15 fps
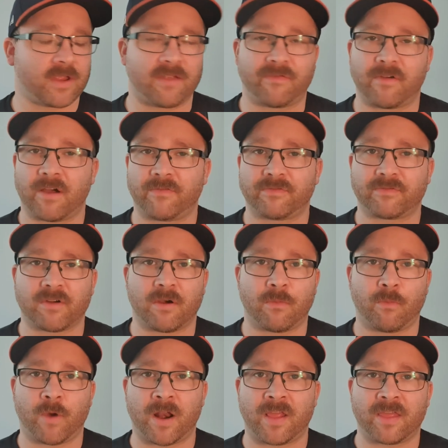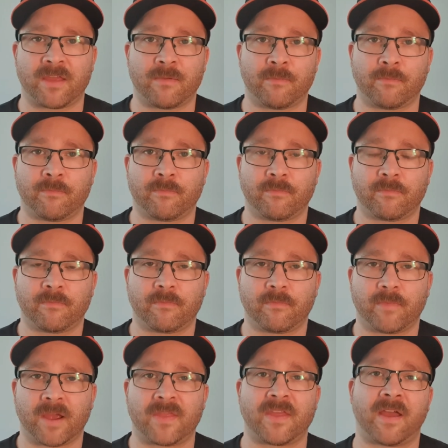I've thrown one at them
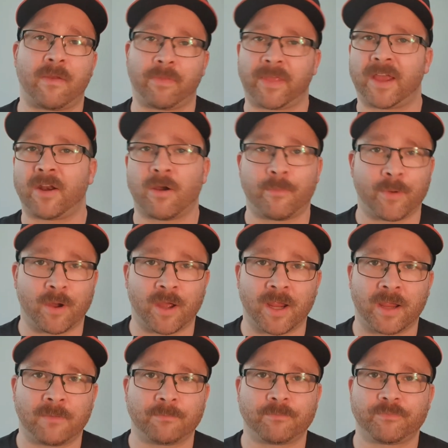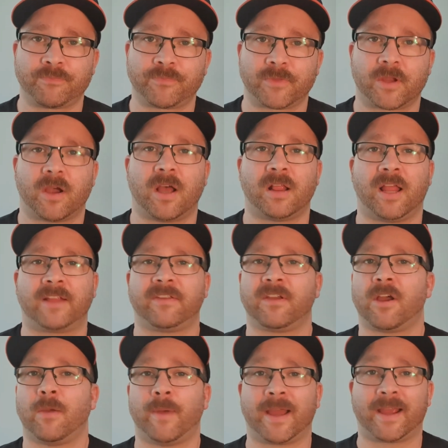and they're not buying it, I like to
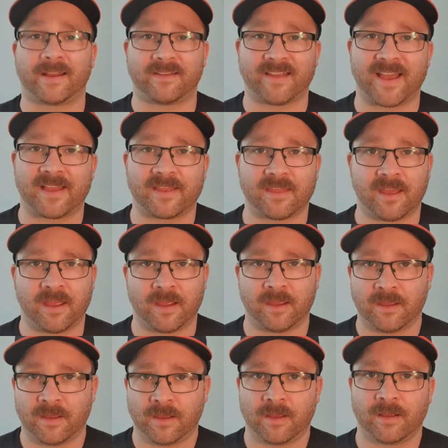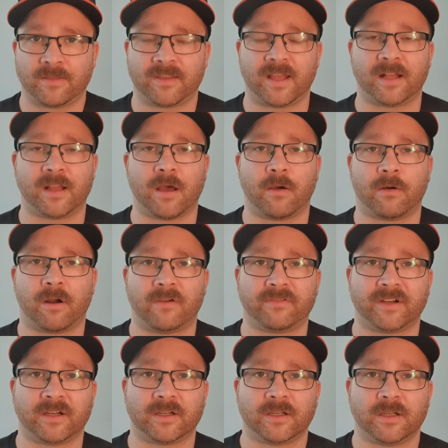go back and take their lower offer.
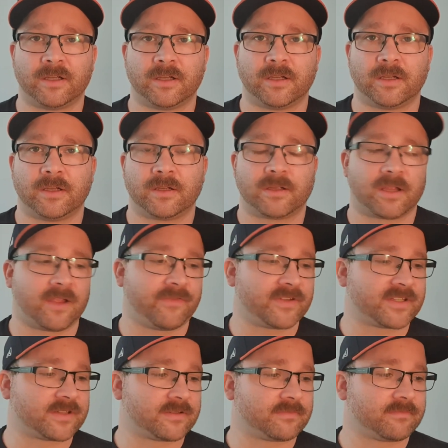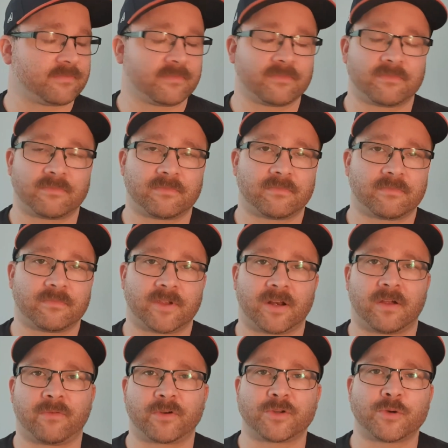If it's,
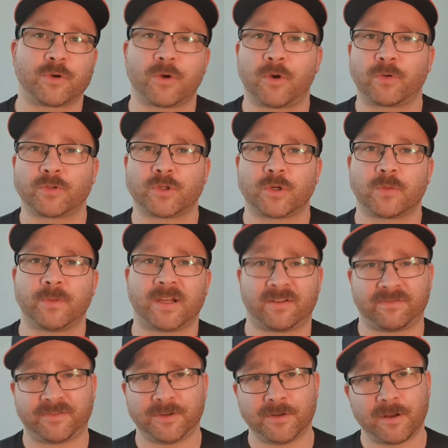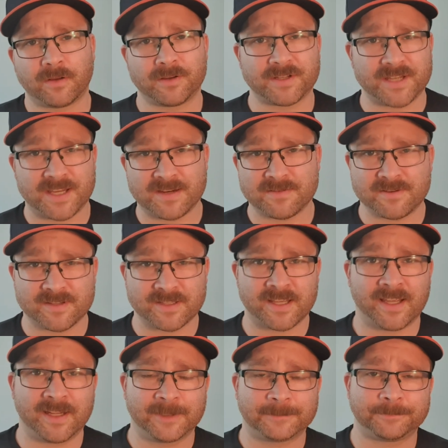we're talking about a few dollars here or there.